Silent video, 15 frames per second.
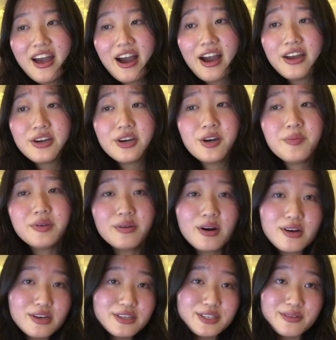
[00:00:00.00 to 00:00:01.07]
I hope you all
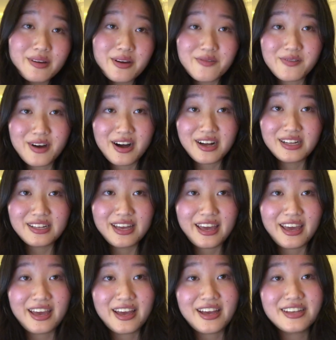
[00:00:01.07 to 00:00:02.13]
are doing well
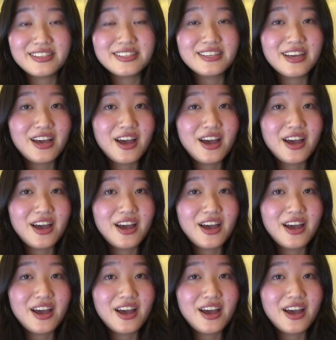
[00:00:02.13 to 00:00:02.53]
and